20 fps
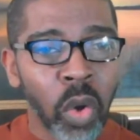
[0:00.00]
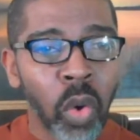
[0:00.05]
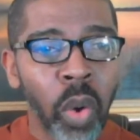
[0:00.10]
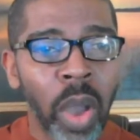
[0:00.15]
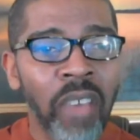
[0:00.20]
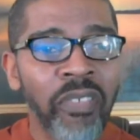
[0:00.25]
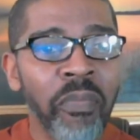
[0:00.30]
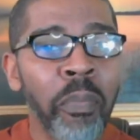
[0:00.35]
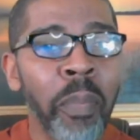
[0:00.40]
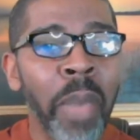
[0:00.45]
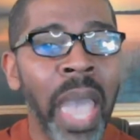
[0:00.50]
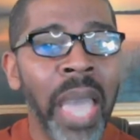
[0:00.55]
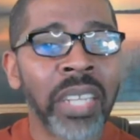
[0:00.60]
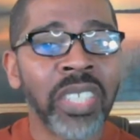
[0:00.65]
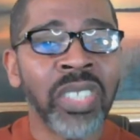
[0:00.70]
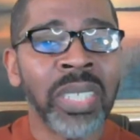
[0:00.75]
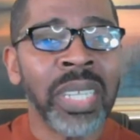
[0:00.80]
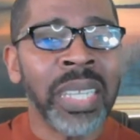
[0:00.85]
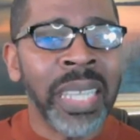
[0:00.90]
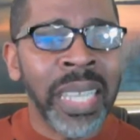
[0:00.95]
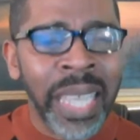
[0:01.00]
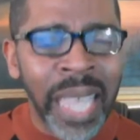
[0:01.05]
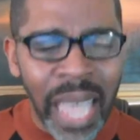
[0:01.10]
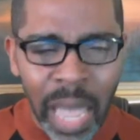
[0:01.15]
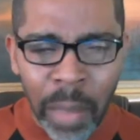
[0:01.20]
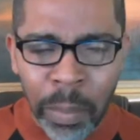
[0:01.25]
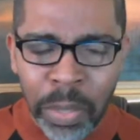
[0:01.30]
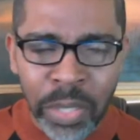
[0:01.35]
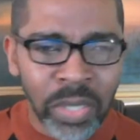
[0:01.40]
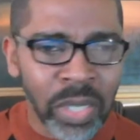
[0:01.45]
who have managed to
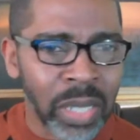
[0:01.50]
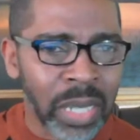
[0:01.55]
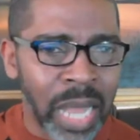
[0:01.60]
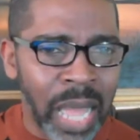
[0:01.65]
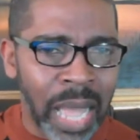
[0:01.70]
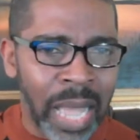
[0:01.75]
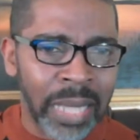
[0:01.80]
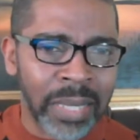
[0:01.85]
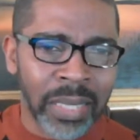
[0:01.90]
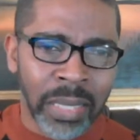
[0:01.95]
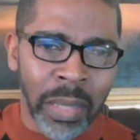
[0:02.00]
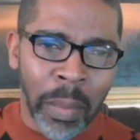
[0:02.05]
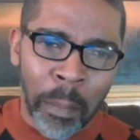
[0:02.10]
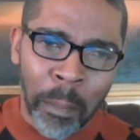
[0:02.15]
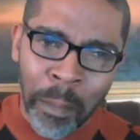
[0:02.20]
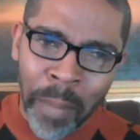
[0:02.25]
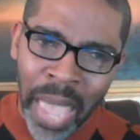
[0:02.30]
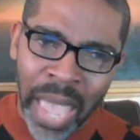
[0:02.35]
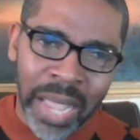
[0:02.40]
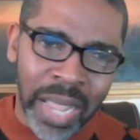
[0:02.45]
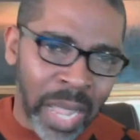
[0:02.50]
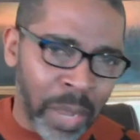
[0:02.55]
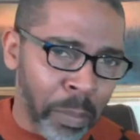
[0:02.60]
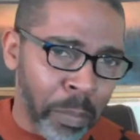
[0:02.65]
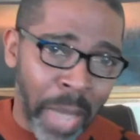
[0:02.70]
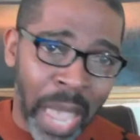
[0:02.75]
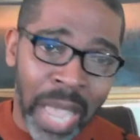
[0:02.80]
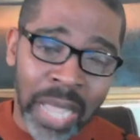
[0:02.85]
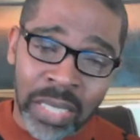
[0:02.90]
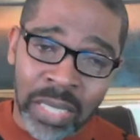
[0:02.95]
capitalize and, the ma
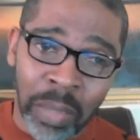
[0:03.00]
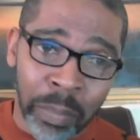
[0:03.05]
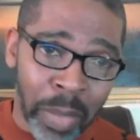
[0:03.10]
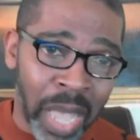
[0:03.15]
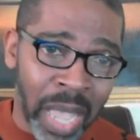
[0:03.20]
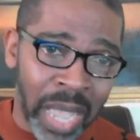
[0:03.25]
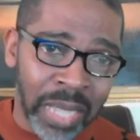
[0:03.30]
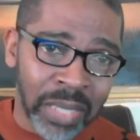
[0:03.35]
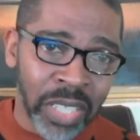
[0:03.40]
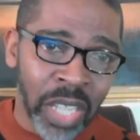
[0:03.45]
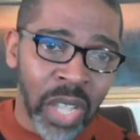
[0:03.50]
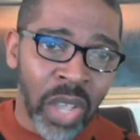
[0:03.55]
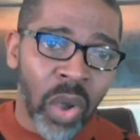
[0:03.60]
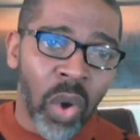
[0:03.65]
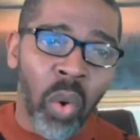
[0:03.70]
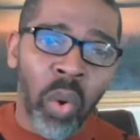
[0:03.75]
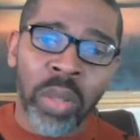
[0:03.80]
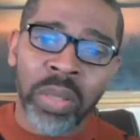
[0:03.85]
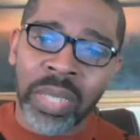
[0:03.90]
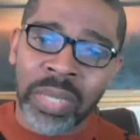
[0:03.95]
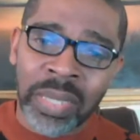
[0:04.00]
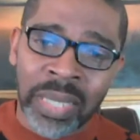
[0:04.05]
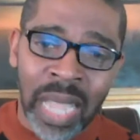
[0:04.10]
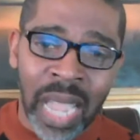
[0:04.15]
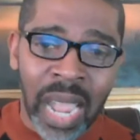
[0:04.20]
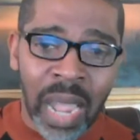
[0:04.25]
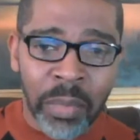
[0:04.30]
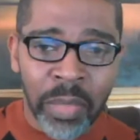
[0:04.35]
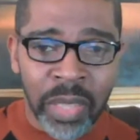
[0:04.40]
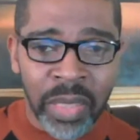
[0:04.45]
and maximize on the
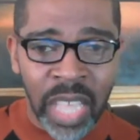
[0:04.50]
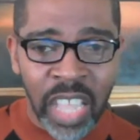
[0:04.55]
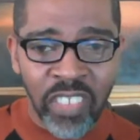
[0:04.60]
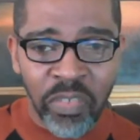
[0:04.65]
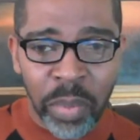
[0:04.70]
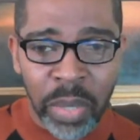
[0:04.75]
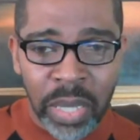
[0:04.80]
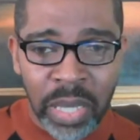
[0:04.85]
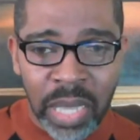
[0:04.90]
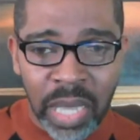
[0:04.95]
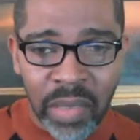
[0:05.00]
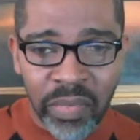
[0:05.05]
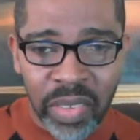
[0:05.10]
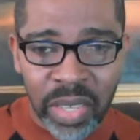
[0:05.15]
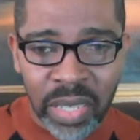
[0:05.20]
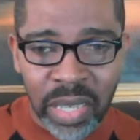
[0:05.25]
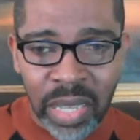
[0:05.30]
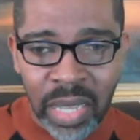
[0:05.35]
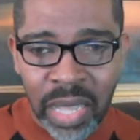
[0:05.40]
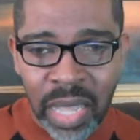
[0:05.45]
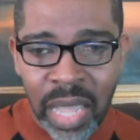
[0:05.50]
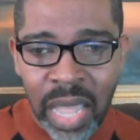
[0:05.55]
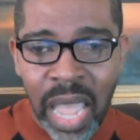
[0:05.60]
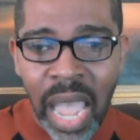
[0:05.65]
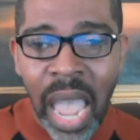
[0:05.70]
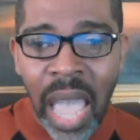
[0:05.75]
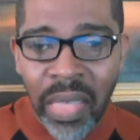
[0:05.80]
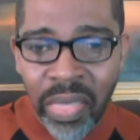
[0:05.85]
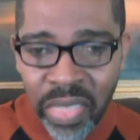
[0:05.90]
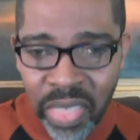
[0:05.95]
time that they've been given.
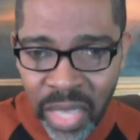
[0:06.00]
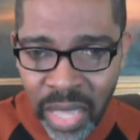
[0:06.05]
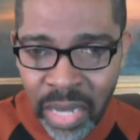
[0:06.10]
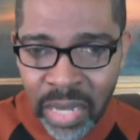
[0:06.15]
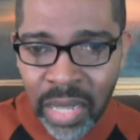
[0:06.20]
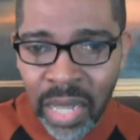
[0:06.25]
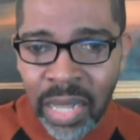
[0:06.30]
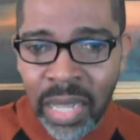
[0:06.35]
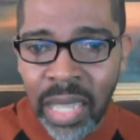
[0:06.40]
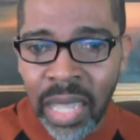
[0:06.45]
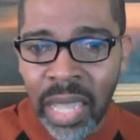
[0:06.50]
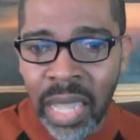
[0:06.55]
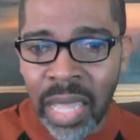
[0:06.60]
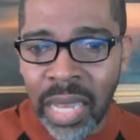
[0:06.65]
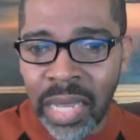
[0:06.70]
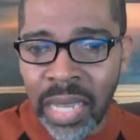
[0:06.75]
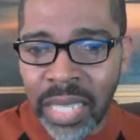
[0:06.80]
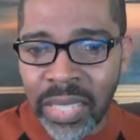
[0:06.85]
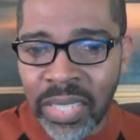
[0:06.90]
And then again,